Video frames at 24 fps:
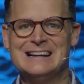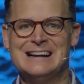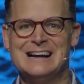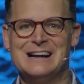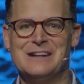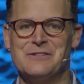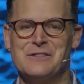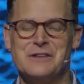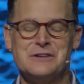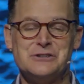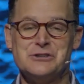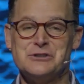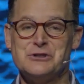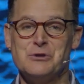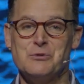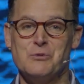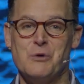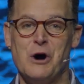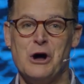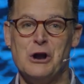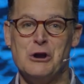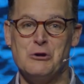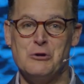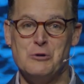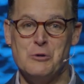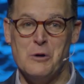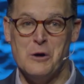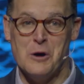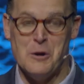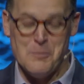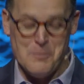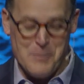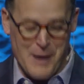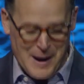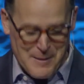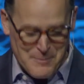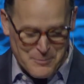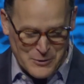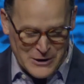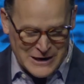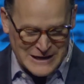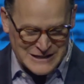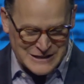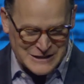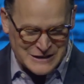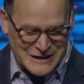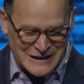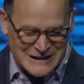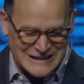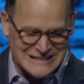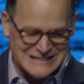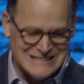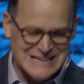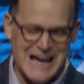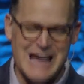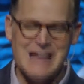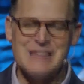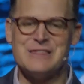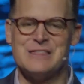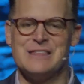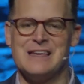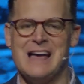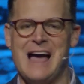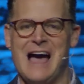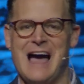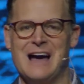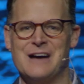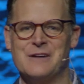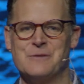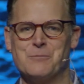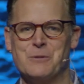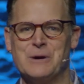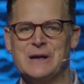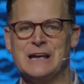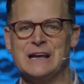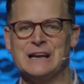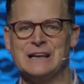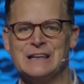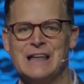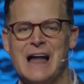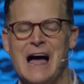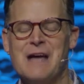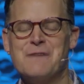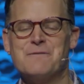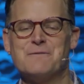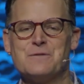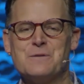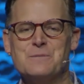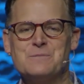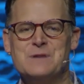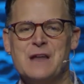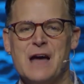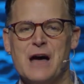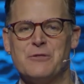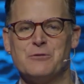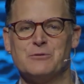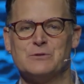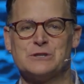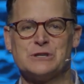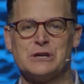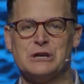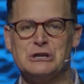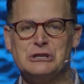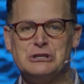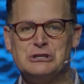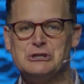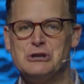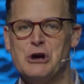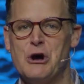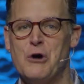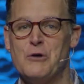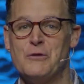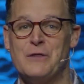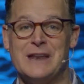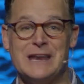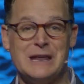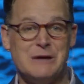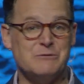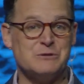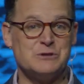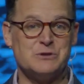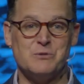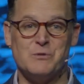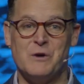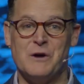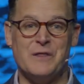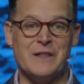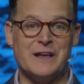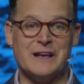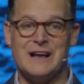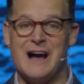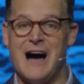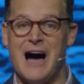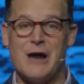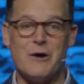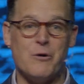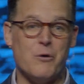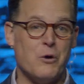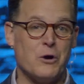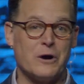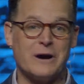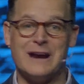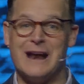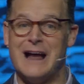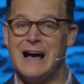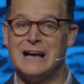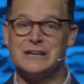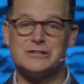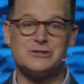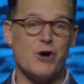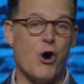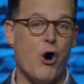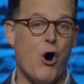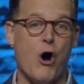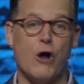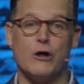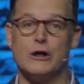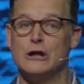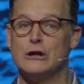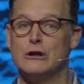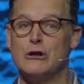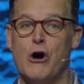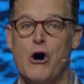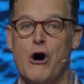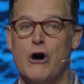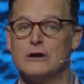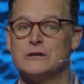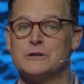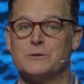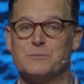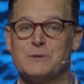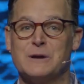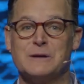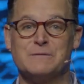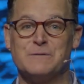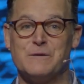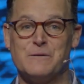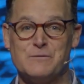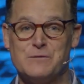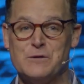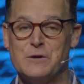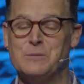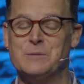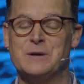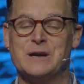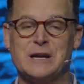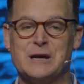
This is the one who, by bringing life from death, was going to show that he was the one that God organized all along to bring fulfillment and